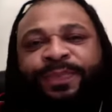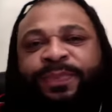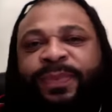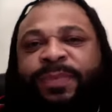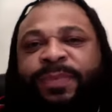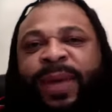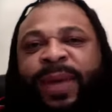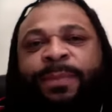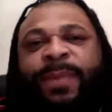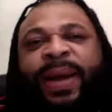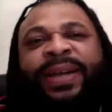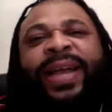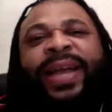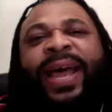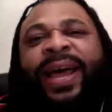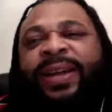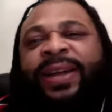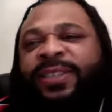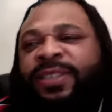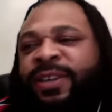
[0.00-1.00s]
My
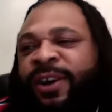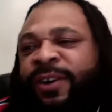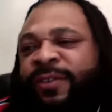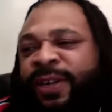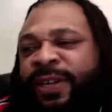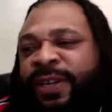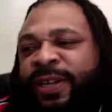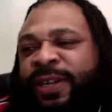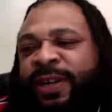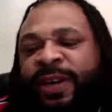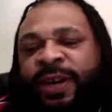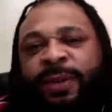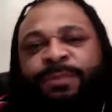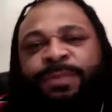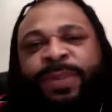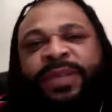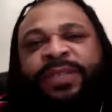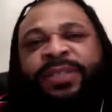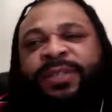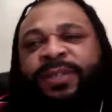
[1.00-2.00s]
dad is currently a
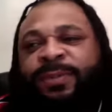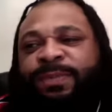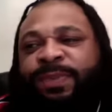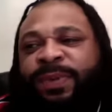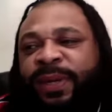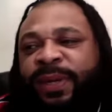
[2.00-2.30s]
bishop.